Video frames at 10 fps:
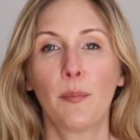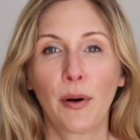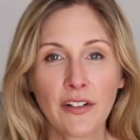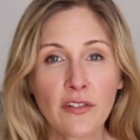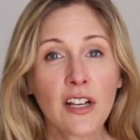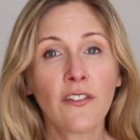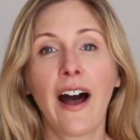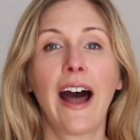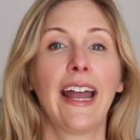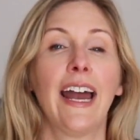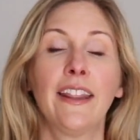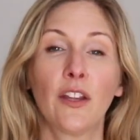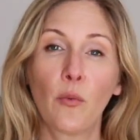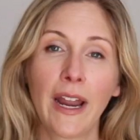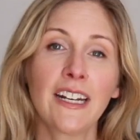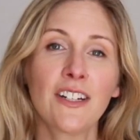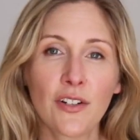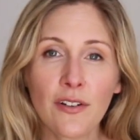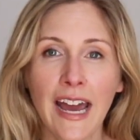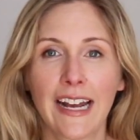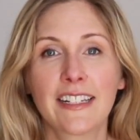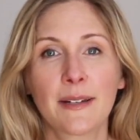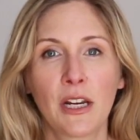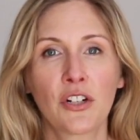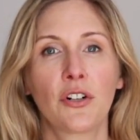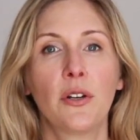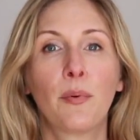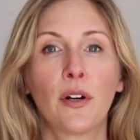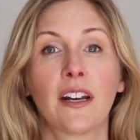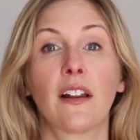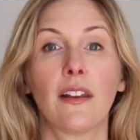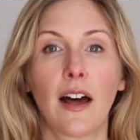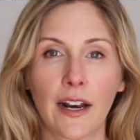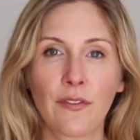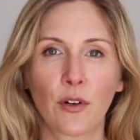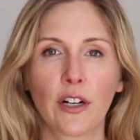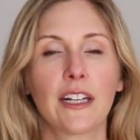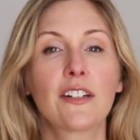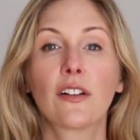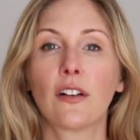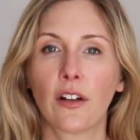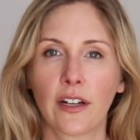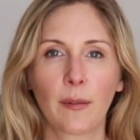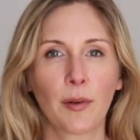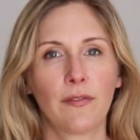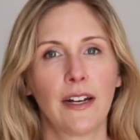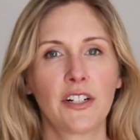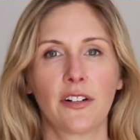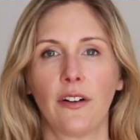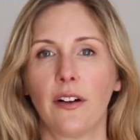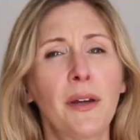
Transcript: Price yourself high, and the way to do that is to make sure you put in a lot of work into looking professional.